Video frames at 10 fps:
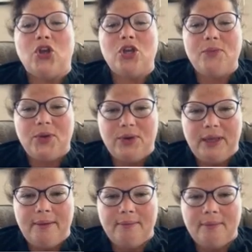
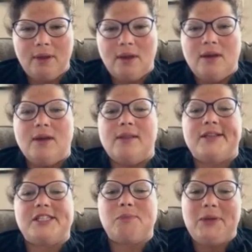Community,
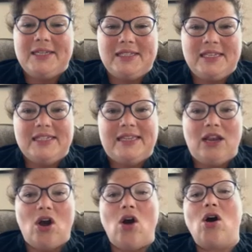the species
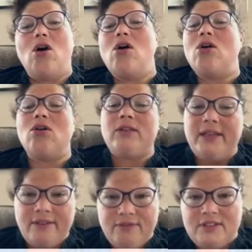that all
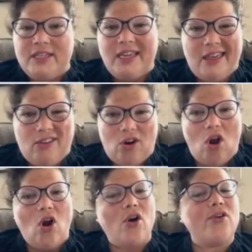live together,
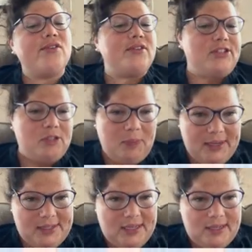all the
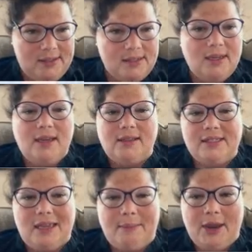species in the
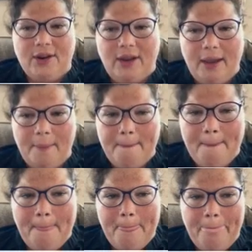same area.
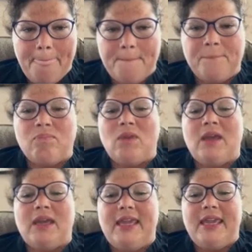
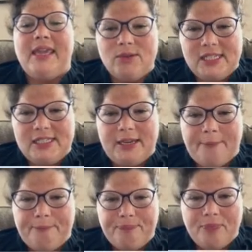
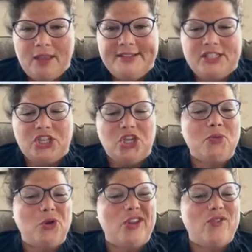Ecosystem is a
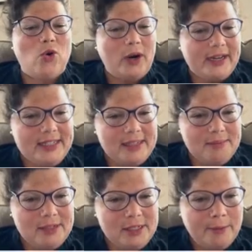community of
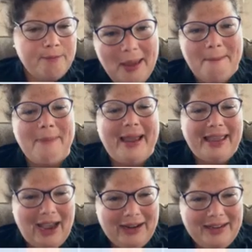organisms,
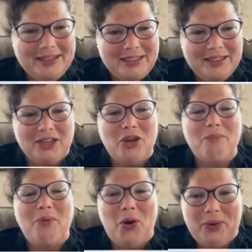biotic
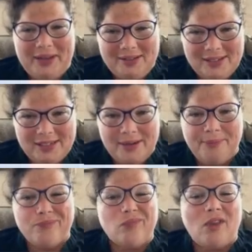components
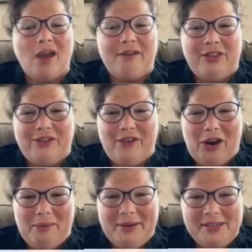of the
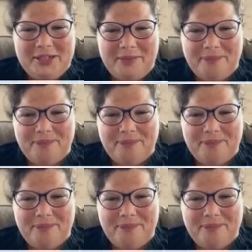environment.